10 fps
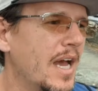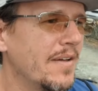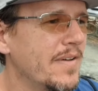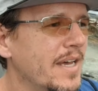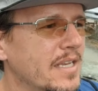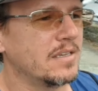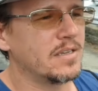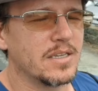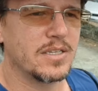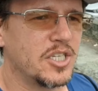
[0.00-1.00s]
I've had
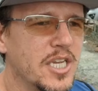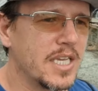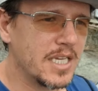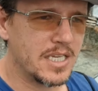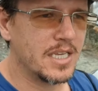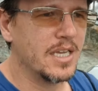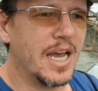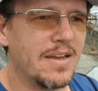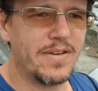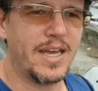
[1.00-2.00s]
chicken.
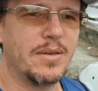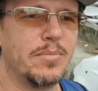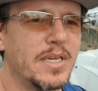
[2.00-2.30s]
I've had